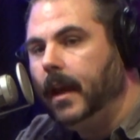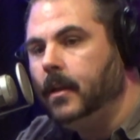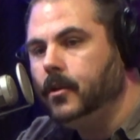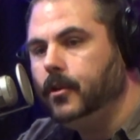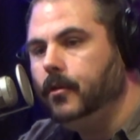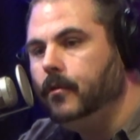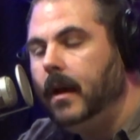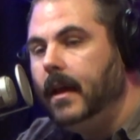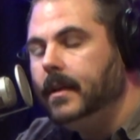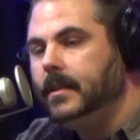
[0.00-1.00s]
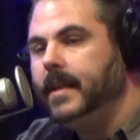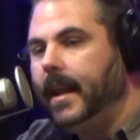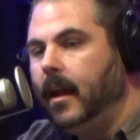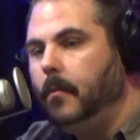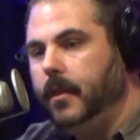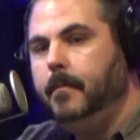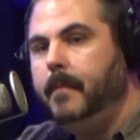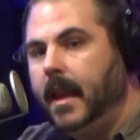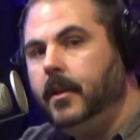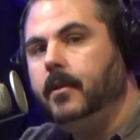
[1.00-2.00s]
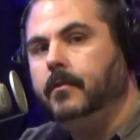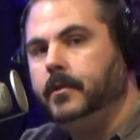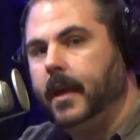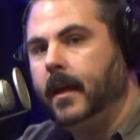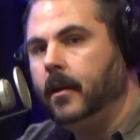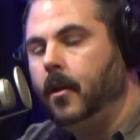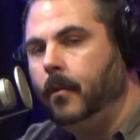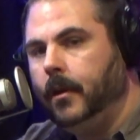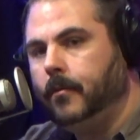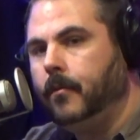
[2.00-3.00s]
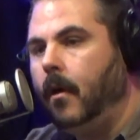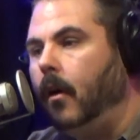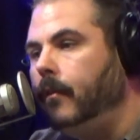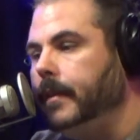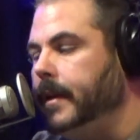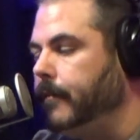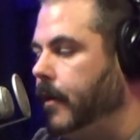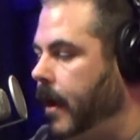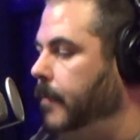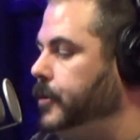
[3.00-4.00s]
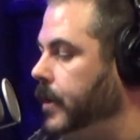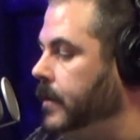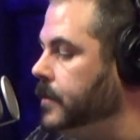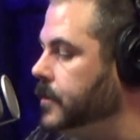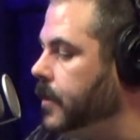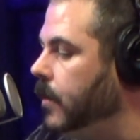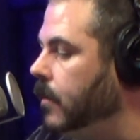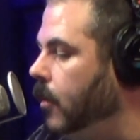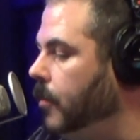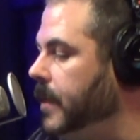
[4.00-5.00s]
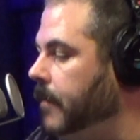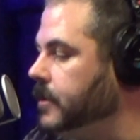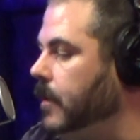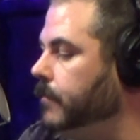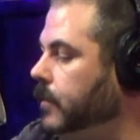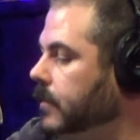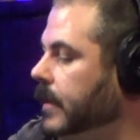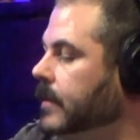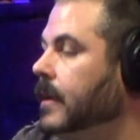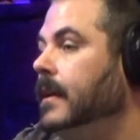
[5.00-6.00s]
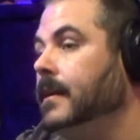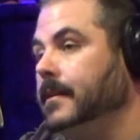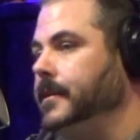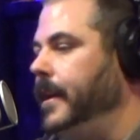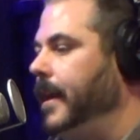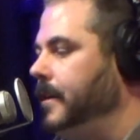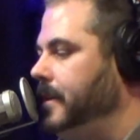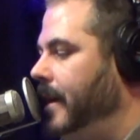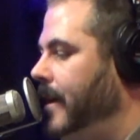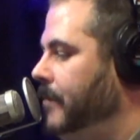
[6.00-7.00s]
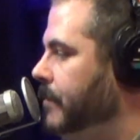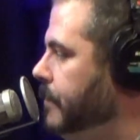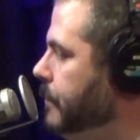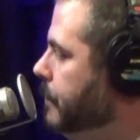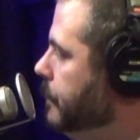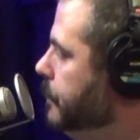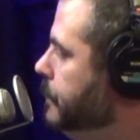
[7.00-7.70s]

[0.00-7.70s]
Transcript: into setting up the menus and going through all the different options. So, hope that was helpful, and see you next time.